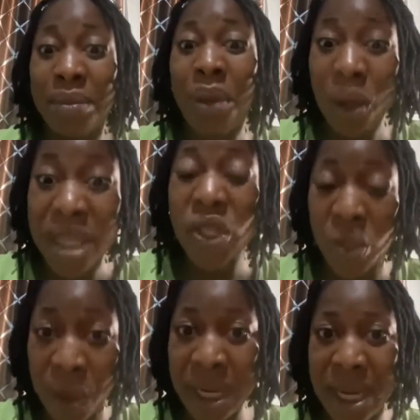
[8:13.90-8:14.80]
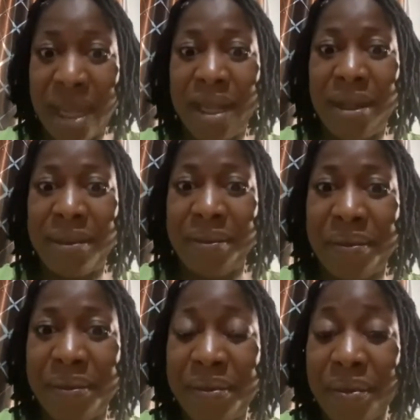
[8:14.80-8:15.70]
Bloody Sunday
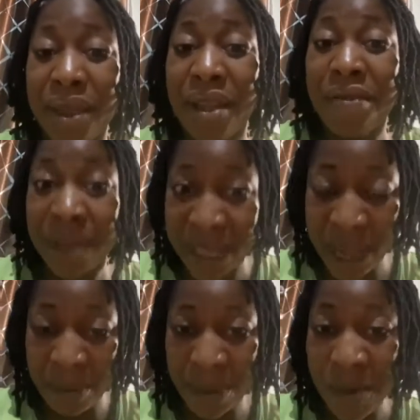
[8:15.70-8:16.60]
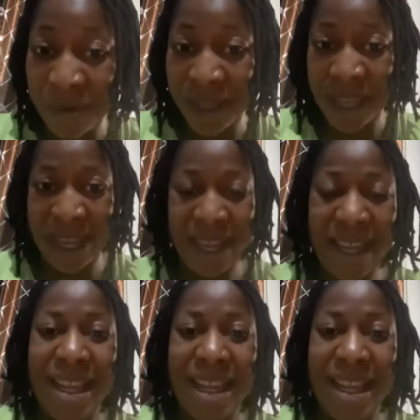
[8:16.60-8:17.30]
for them over there.